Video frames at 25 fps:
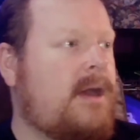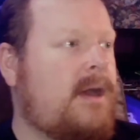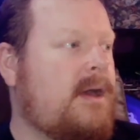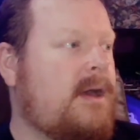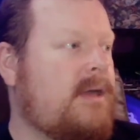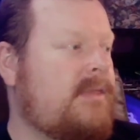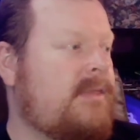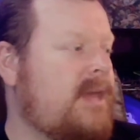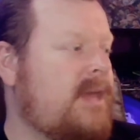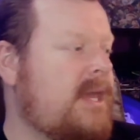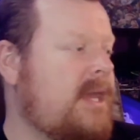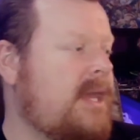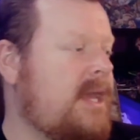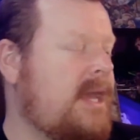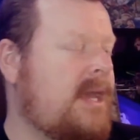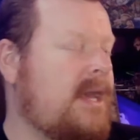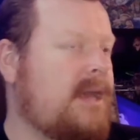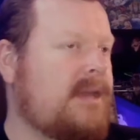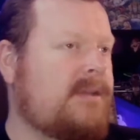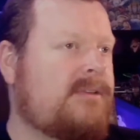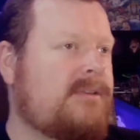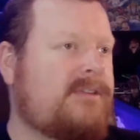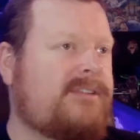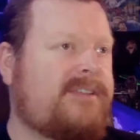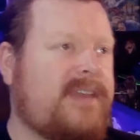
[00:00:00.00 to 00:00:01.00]
they
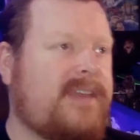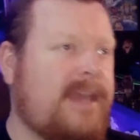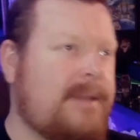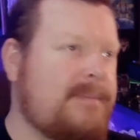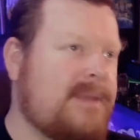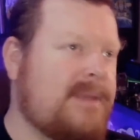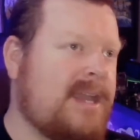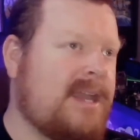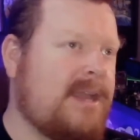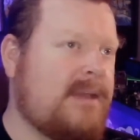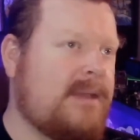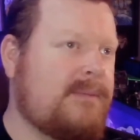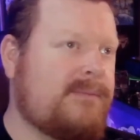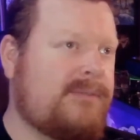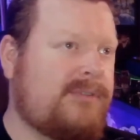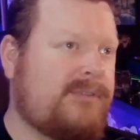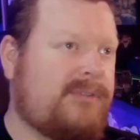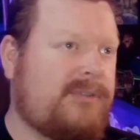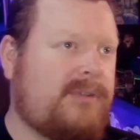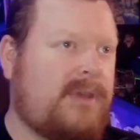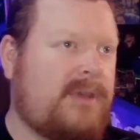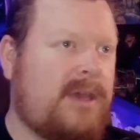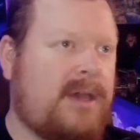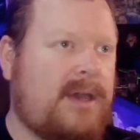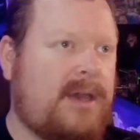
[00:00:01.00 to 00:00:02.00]
had Sam
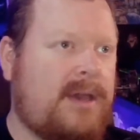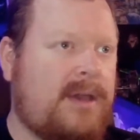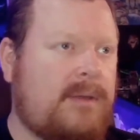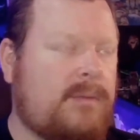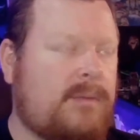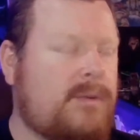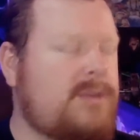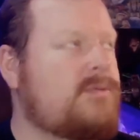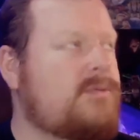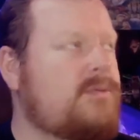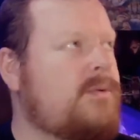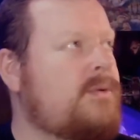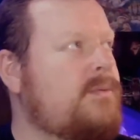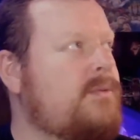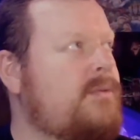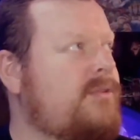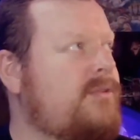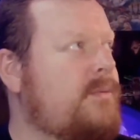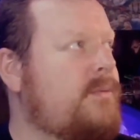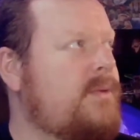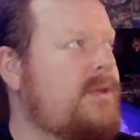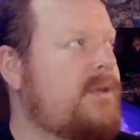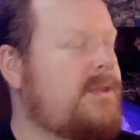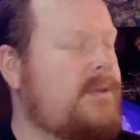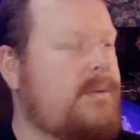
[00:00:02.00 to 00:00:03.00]
games. Which one was
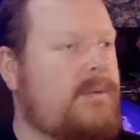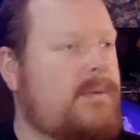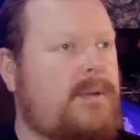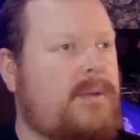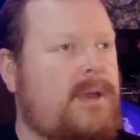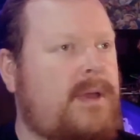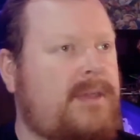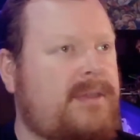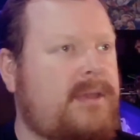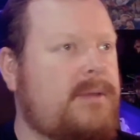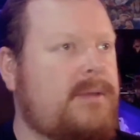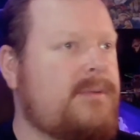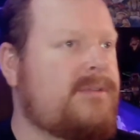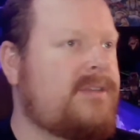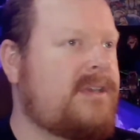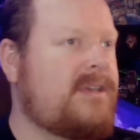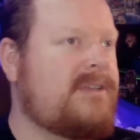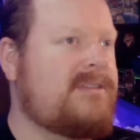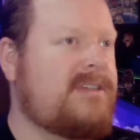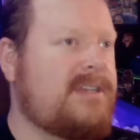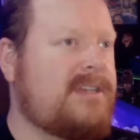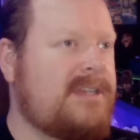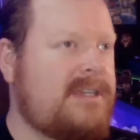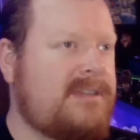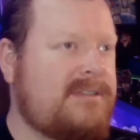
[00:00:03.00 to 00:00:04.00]
the one they were? I think it was
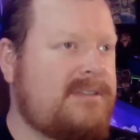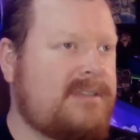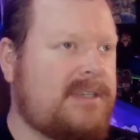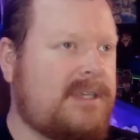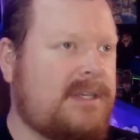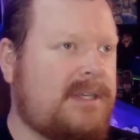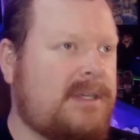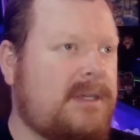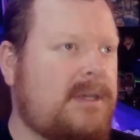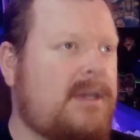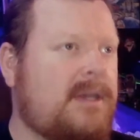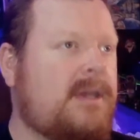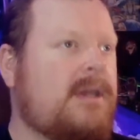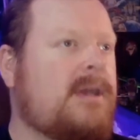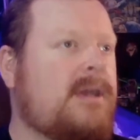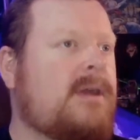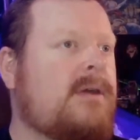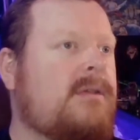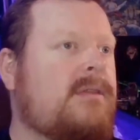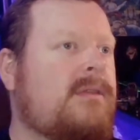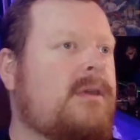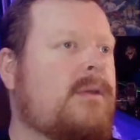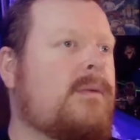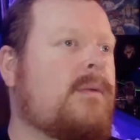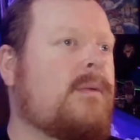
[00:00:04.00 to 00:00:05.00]
ACDC.
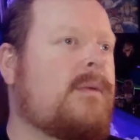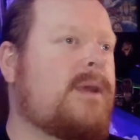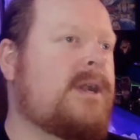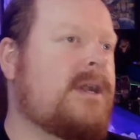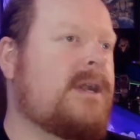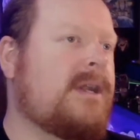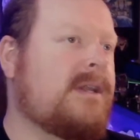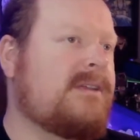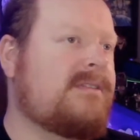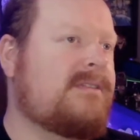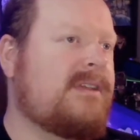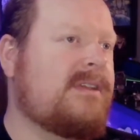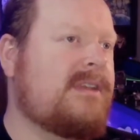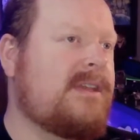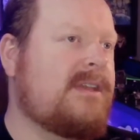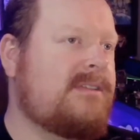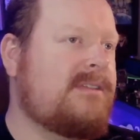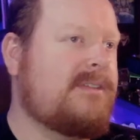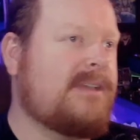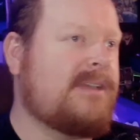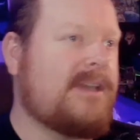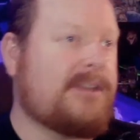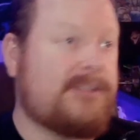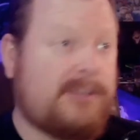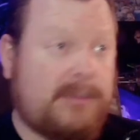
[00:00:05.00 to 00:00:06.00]
They were running
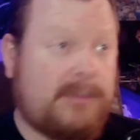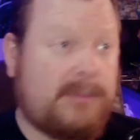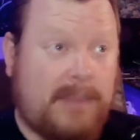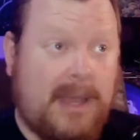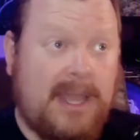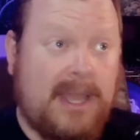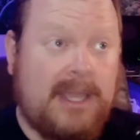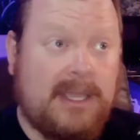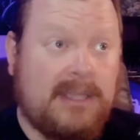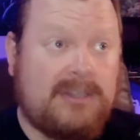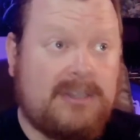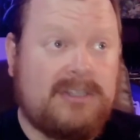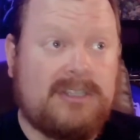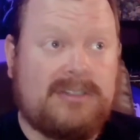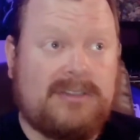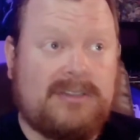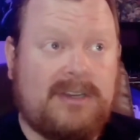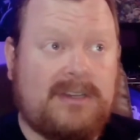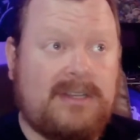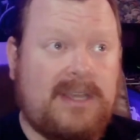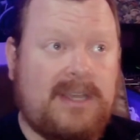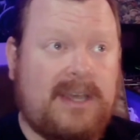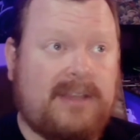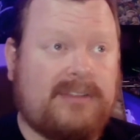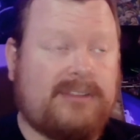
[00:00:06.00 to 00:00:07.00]
ACDC on Spike just
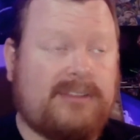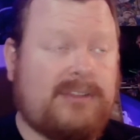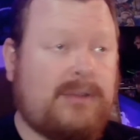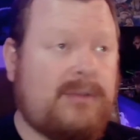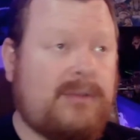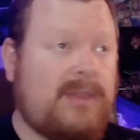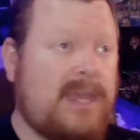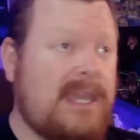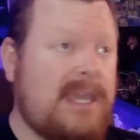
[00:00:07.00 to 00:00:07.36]
to test, so they